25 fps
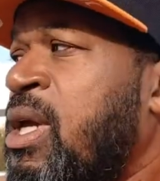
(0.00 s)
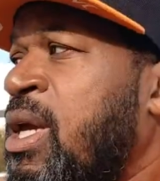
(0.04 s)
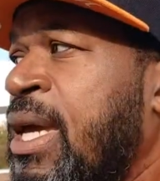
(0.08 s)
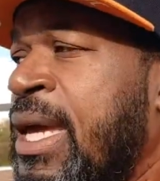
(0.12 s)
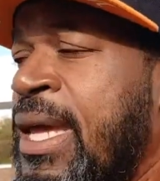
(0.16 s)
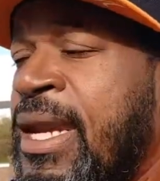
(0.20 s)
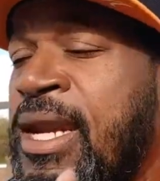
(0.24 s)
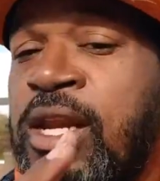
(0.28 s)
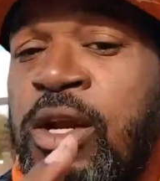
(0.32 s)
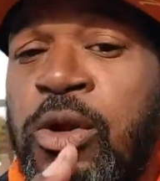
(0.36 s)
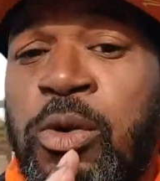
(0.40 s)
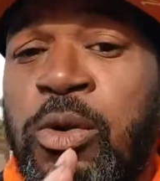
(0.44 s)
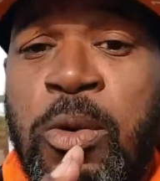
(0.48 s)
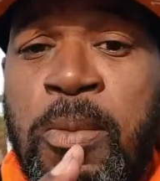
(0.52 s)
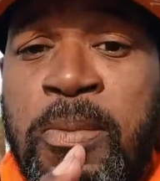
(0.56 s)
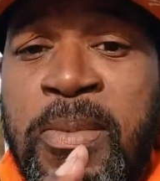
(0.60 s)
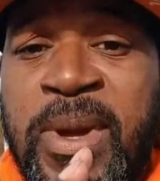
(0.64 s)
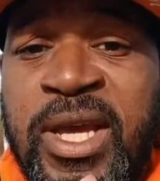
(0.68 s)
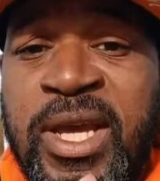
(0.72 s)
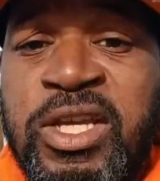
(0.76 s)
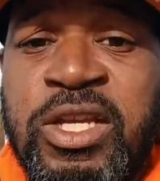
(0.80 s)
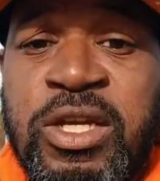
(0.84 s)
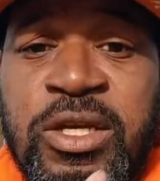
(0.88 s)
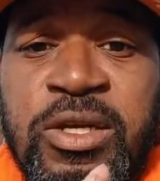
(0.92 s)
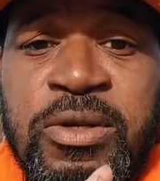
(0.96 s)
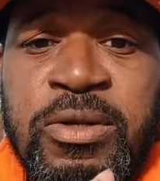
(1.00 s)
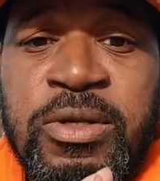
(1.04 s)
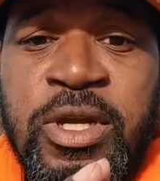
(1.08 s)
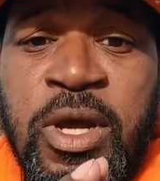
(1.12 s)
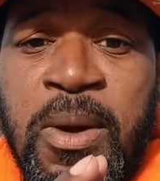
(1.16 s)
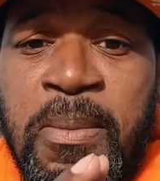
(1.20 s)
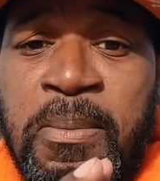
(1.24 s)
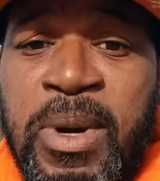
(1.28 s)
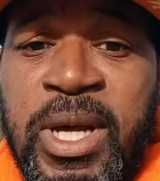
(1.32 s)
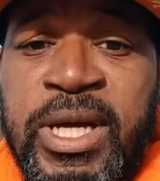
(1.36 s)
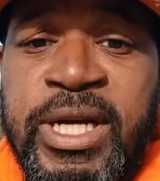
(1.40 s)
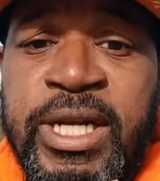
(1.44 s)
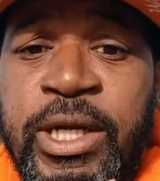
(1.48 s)
and it will make your
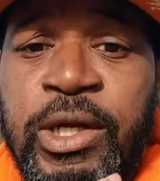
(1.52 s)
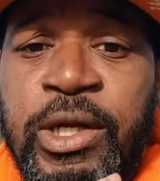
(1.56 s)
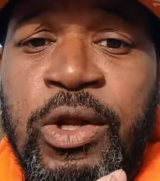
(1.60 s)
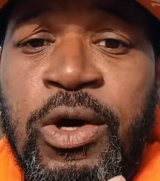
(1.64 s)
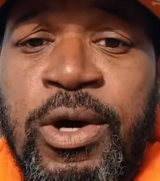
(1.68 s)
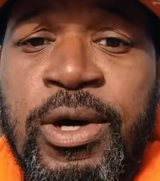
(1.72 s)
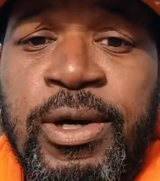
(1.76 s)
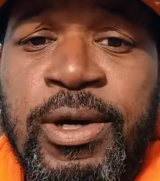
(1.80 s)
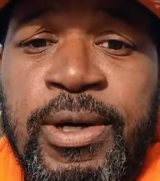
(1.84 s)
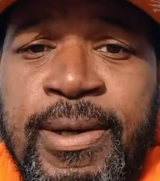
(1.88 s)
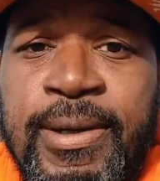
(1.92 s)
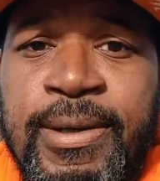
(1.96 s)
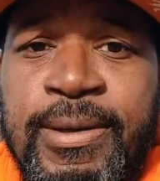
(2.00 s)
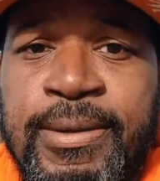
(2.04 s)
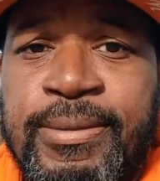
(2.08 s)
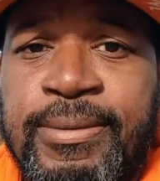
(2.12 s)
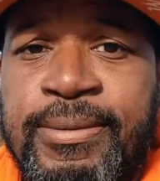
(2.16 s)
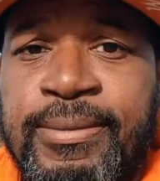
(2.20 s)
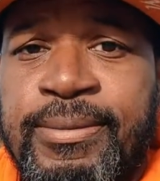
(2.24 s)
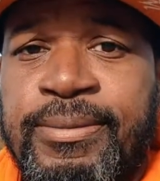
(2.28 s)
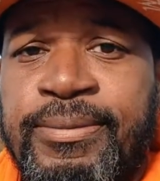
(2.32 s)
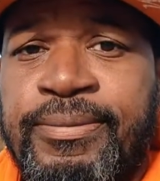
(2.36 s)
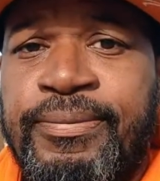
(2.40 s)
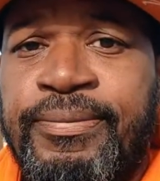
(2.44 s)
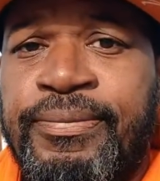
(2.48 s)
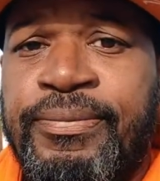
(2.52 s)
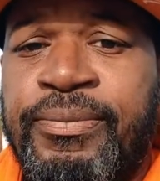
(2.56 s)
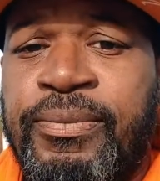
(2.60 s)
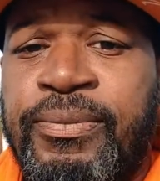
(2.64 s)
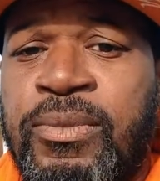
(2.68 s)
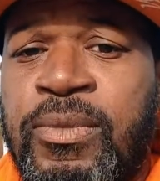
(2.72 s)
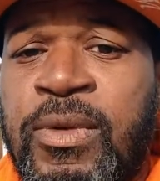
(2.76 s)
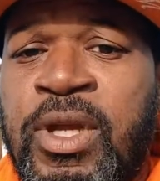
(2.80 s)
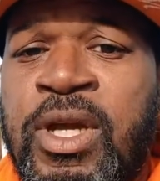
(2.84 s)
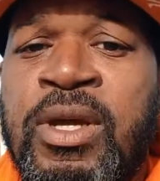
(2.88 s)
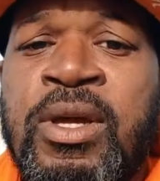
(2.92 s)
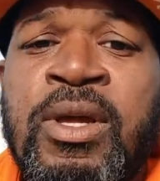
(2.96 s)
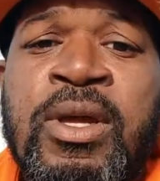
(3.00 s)
money longer.
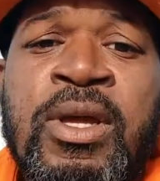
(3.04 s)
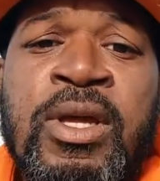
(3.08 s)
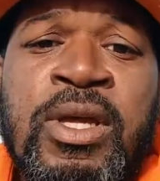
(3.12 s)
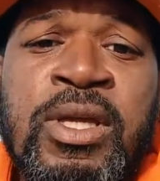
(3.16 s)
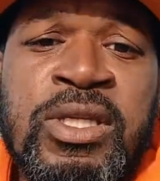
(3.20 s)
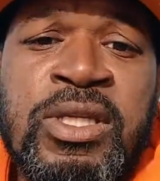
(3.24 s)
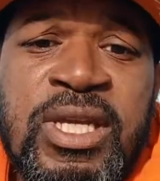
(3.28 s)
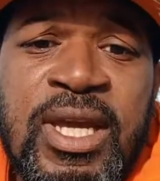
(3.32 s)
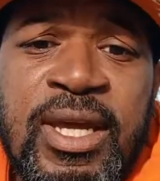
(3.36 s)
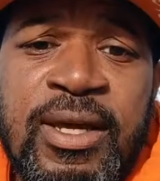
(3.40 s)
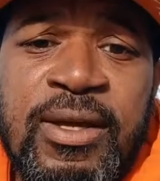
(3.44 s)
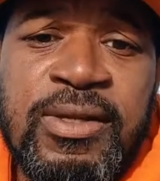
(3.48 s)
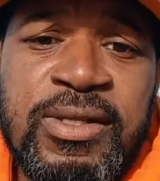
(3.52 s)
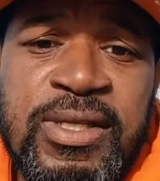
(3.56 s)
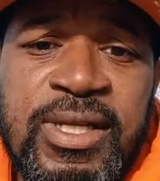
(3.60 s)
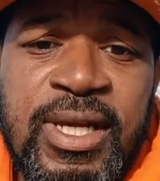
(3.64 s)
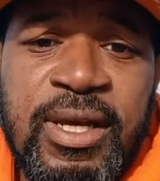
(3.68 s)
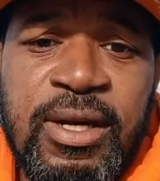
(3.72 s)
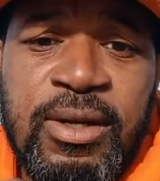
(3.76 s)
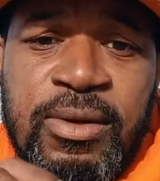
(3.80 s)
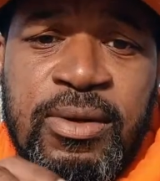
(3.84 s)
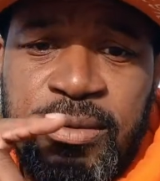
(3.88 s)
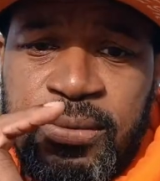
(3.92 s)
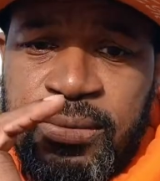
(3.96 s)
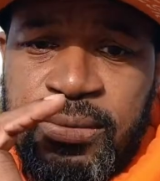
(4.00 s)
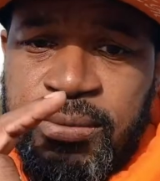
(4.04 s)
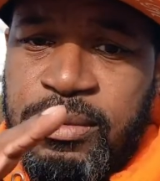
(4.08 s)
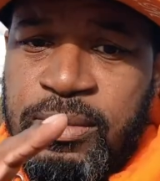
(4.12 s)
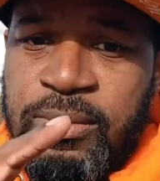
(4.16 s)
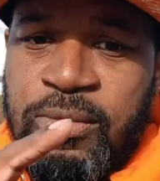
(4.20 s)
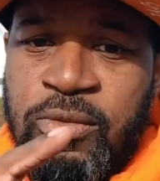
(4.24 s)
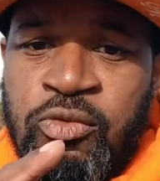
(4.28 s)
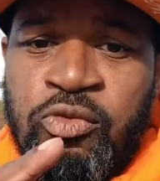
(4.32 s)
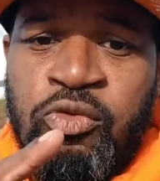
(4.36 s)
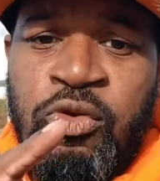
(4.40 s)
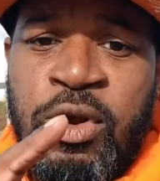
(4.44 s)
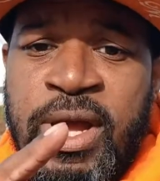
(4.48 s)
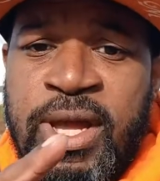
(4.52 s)
Take a day to
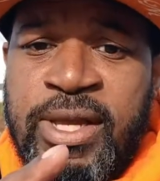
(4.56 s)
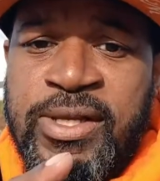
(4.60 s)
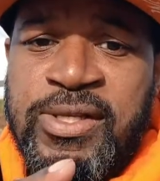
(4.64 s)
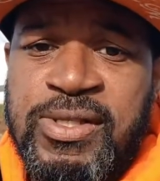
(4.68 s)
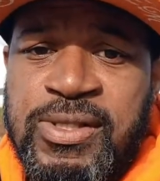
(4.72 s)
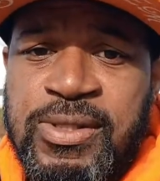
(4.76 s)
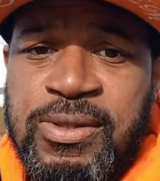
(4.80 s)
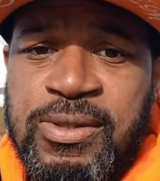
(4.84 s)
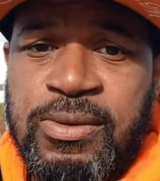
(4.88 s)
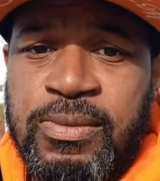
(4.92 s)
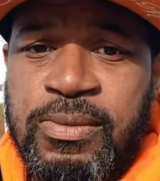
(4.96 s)
rest.